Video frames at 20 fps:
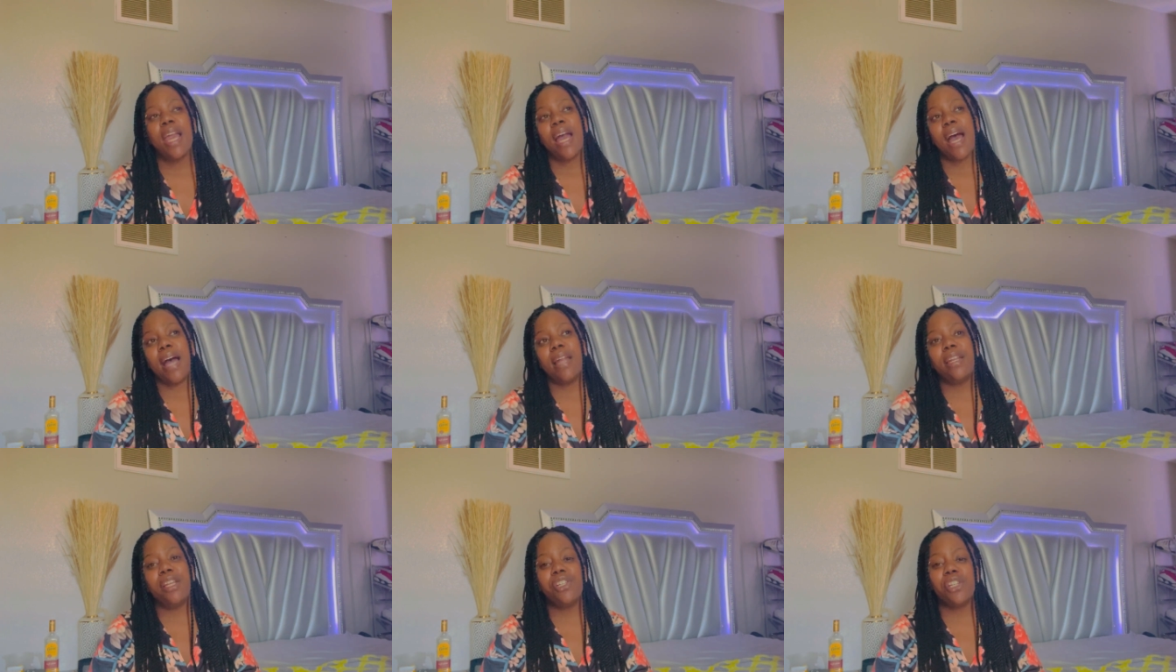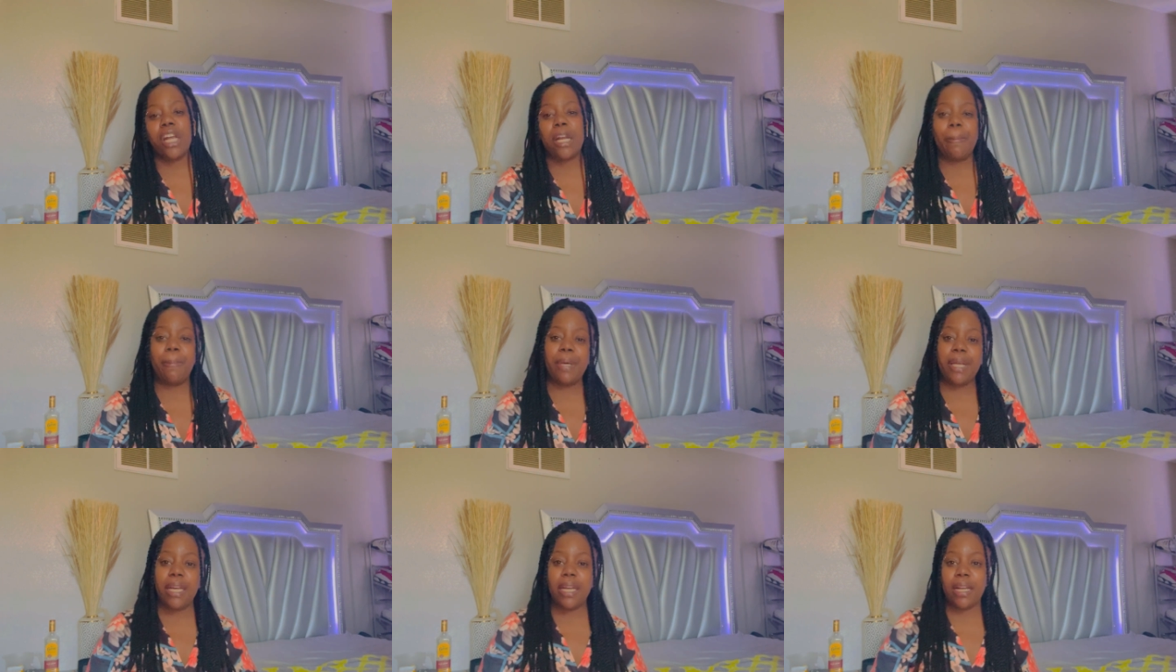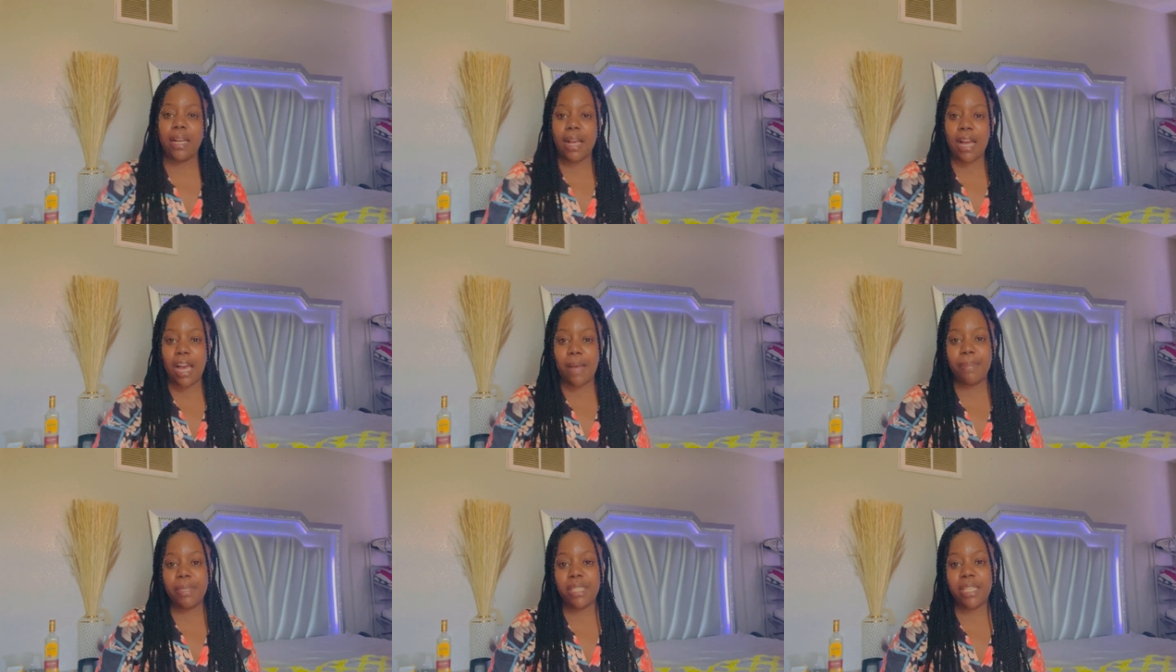I need y'all to put in the
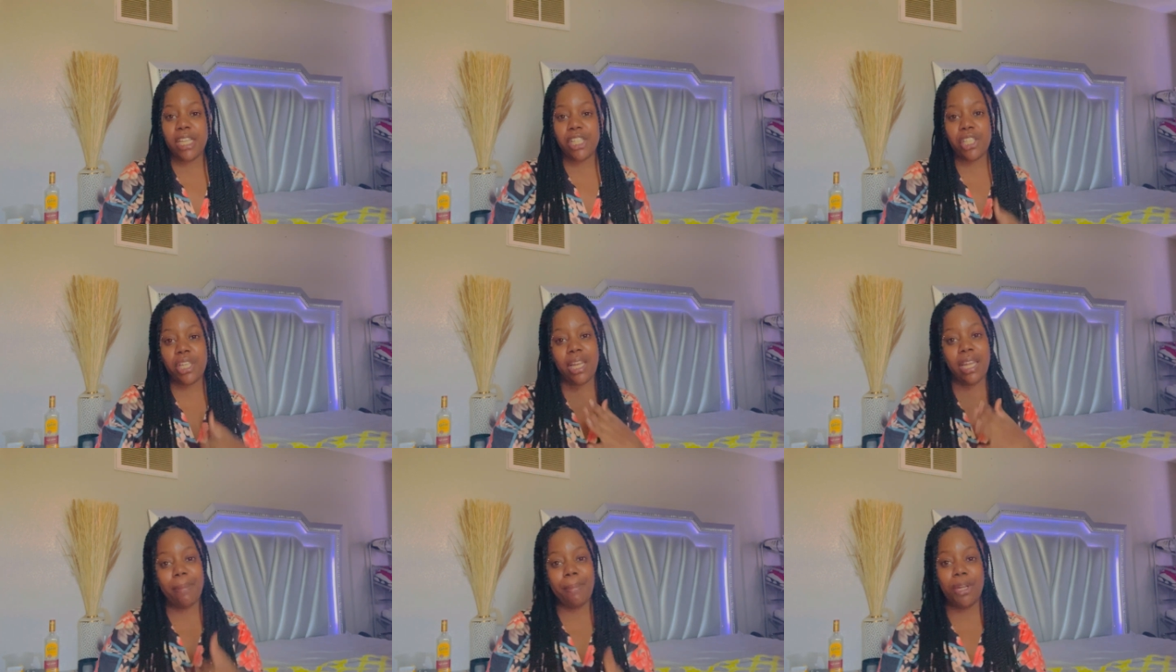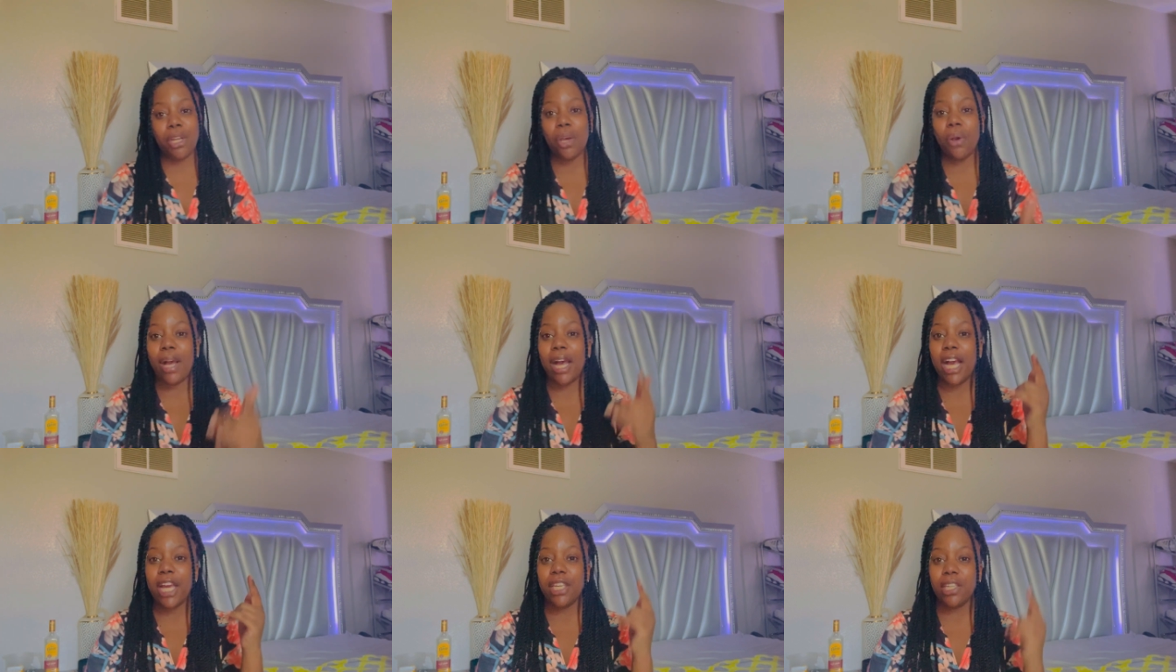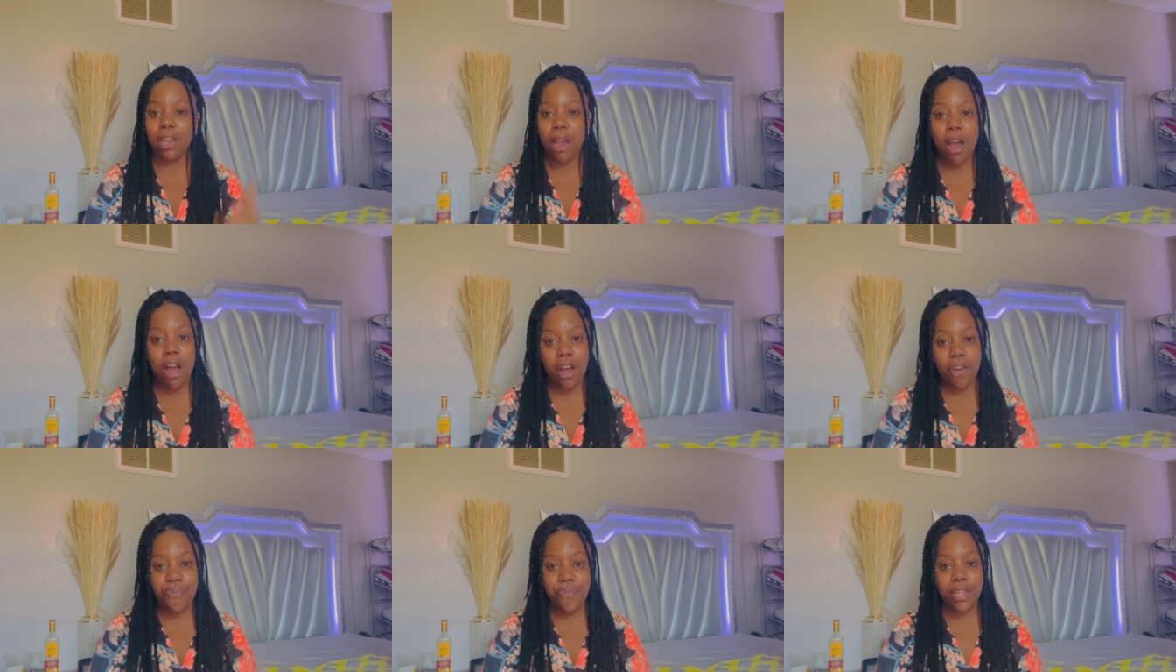comment section and let me know how
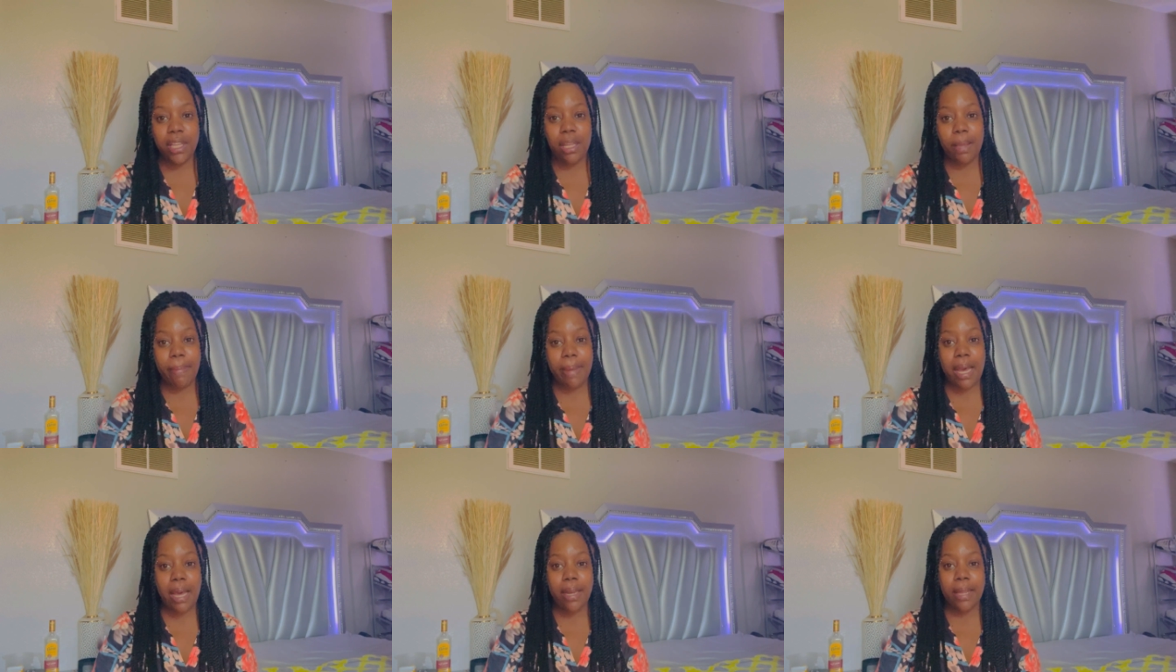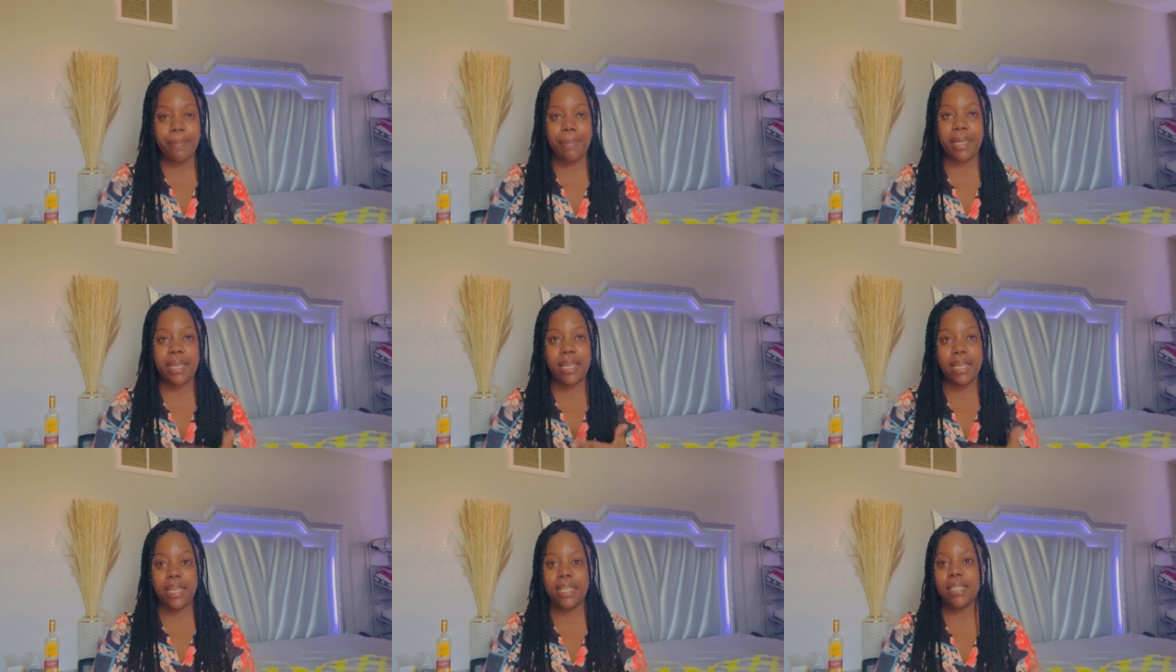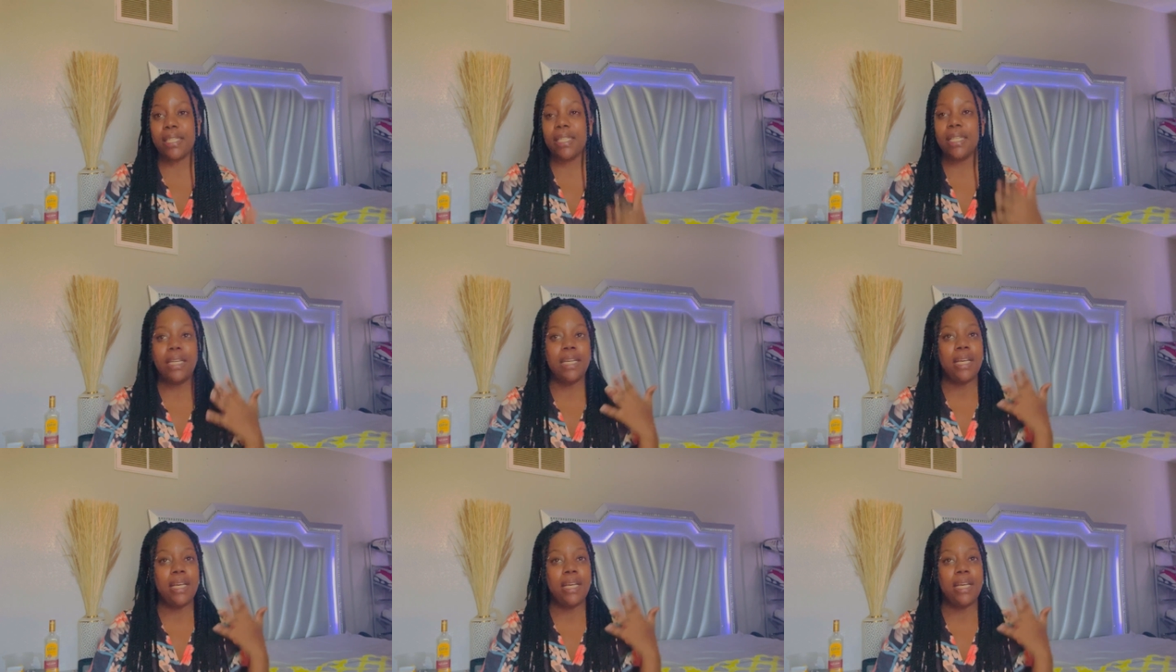y'all feel about it because